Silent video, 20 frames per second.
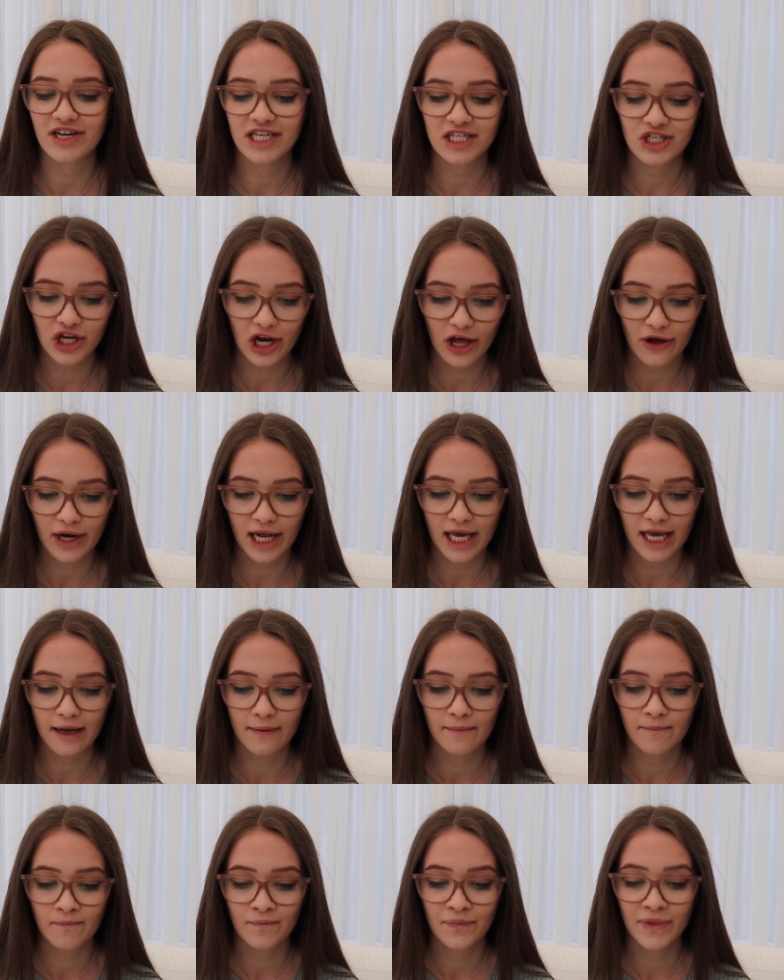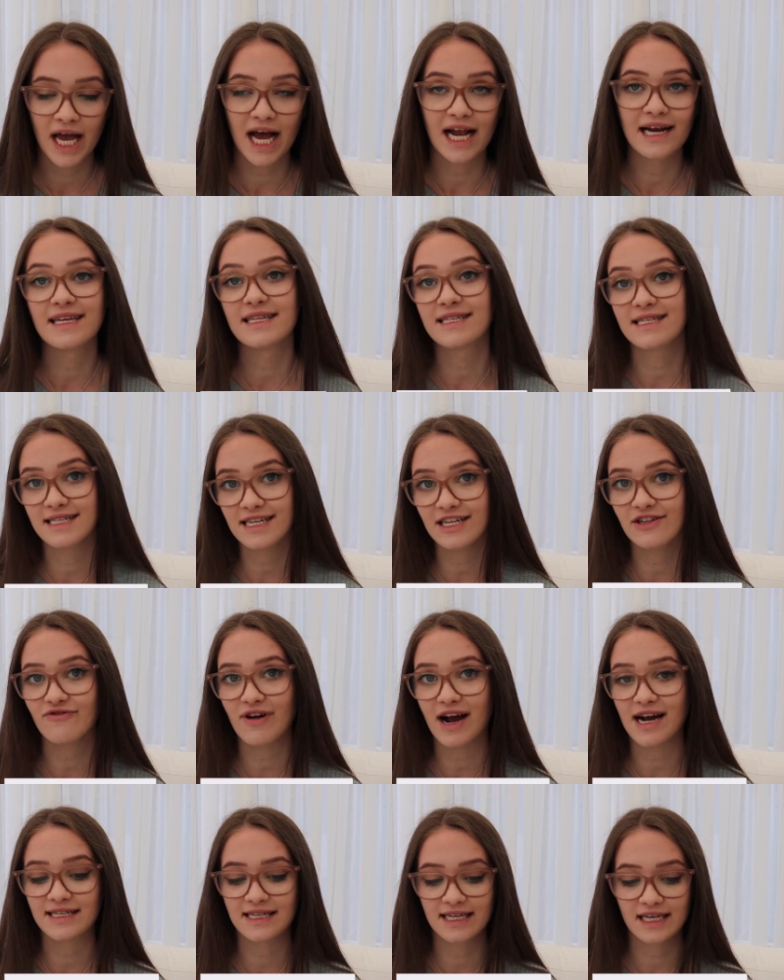slowly, and is still
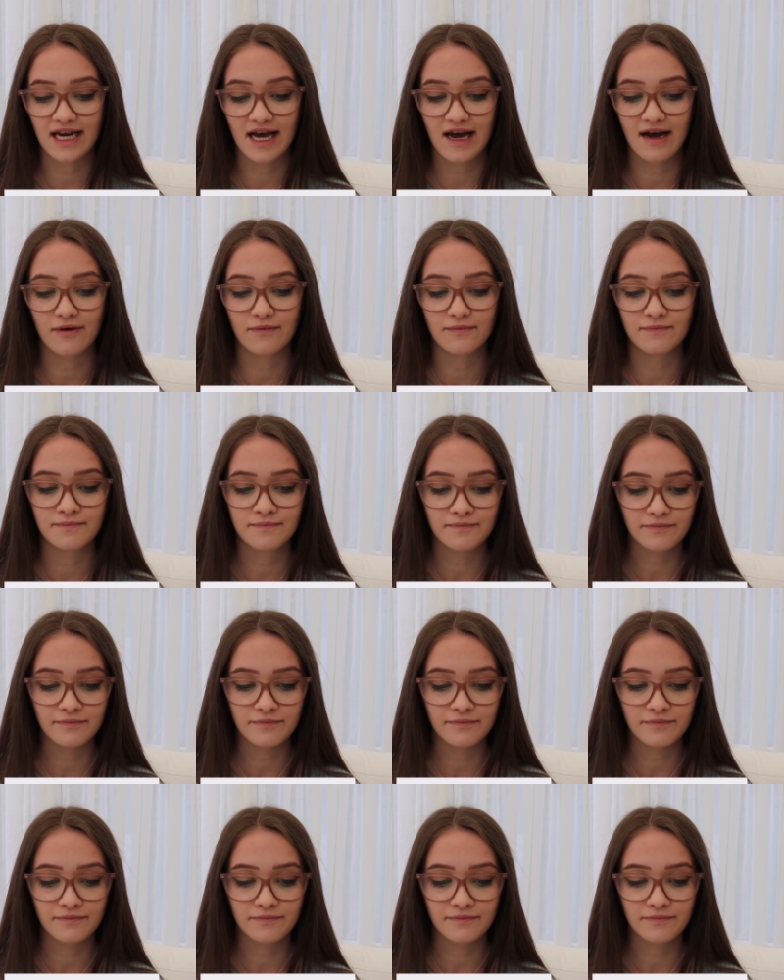rising now.